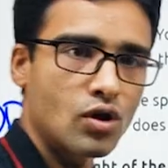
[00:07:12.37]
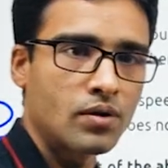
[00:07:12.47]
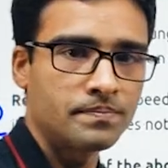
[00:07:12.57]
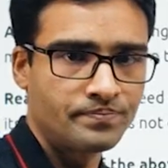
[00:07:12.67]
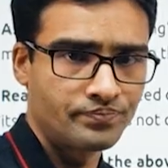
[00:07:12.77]
on
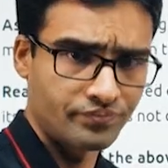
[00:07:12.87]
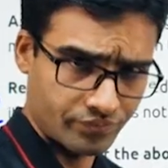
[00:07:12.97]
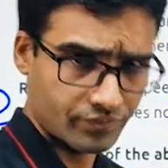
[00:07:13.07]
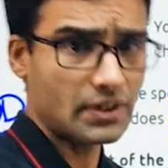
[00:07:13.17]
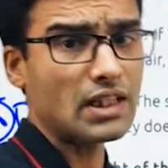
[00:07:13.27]

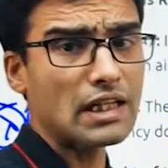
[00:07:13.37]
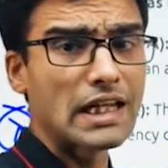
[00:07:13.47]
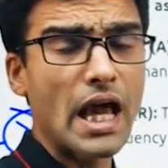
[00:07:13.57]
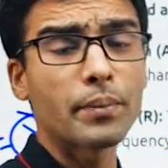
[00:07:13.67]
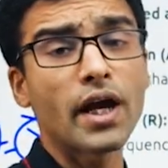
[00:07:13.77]

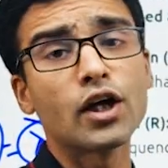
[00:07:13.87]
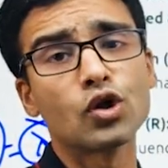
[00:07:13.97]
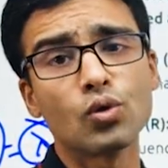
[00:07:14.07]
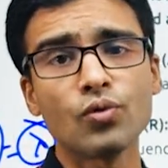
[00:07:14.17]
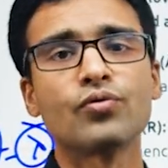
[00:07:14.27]
lambda
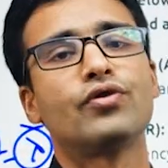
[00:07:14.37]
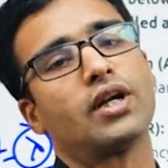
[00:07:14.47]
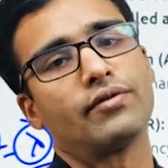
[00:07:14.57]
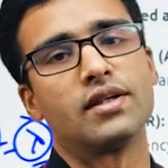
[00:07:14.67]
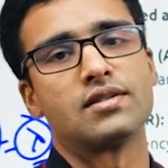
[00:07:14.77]
into
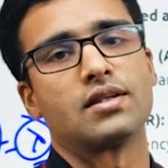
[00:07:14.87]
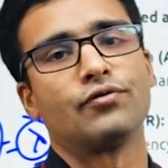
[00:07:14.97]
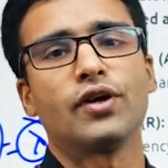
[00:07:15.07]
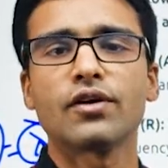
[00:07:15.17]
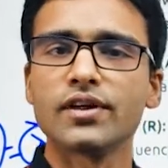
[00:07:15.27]
frequency.
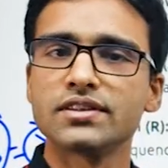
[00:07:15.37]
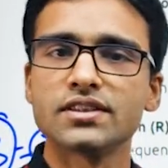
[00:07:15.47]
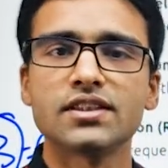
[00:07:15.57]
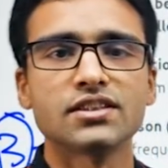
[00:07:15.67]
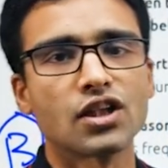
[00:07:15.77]
Frequency
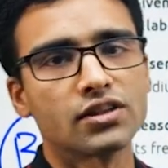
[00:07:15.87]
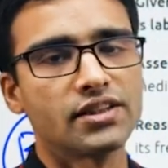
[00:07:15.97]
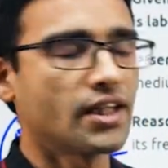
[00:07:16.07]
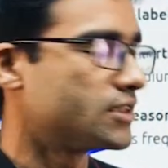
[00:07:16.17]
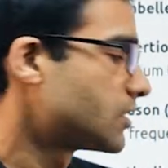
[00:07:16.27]
does not
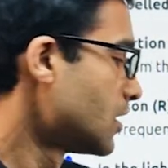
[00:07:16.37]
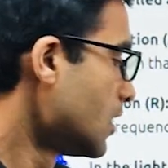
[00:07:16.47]
change.